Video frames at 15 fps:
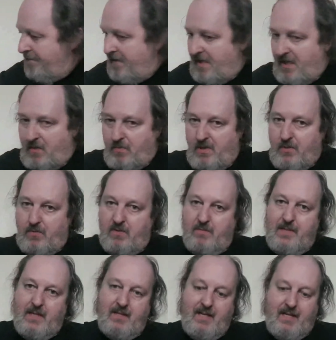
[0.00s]
This one's what I've
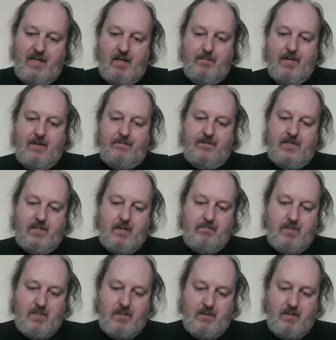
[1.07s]
been thinking about for
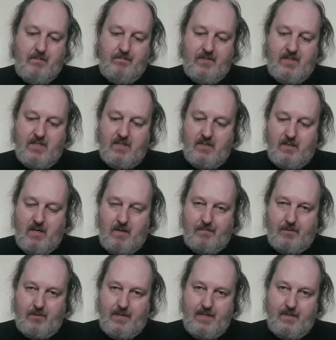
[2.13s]
some time. This is an
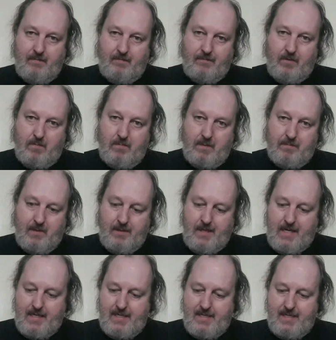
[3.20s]
upgrade from
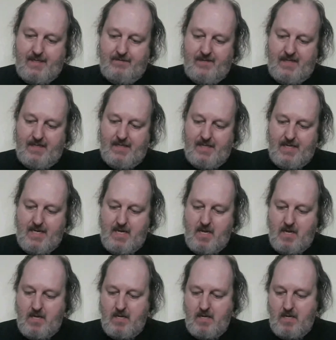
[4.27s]
my DVD
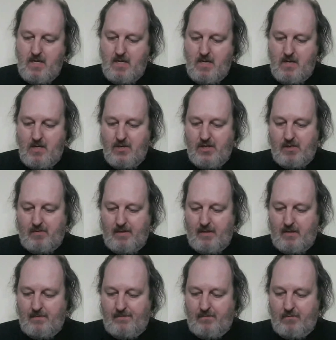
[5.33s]

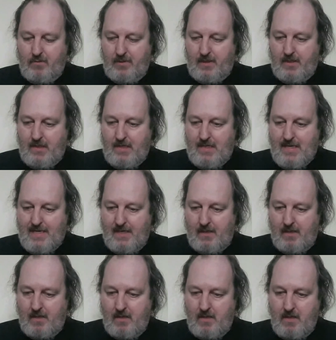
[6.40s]
starring Veronica
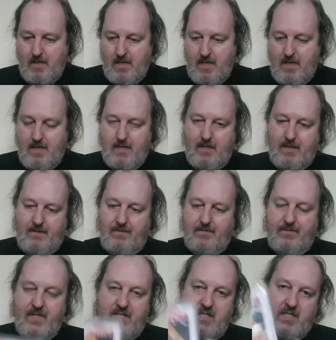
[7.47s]
Lake.
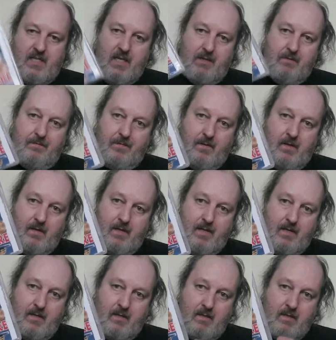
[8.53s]
This Gun for
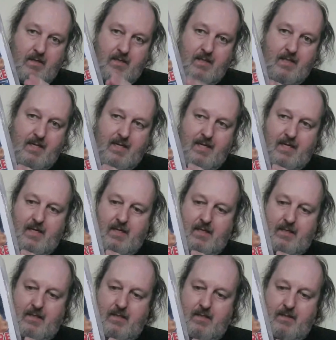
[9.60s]
Hire,
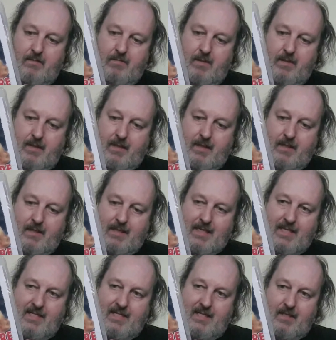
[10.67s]
rather
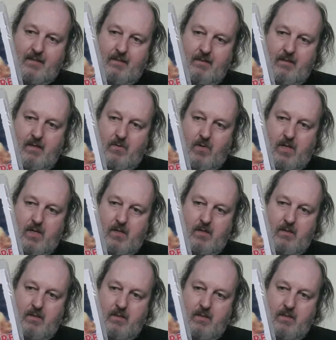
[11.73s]
classic noir,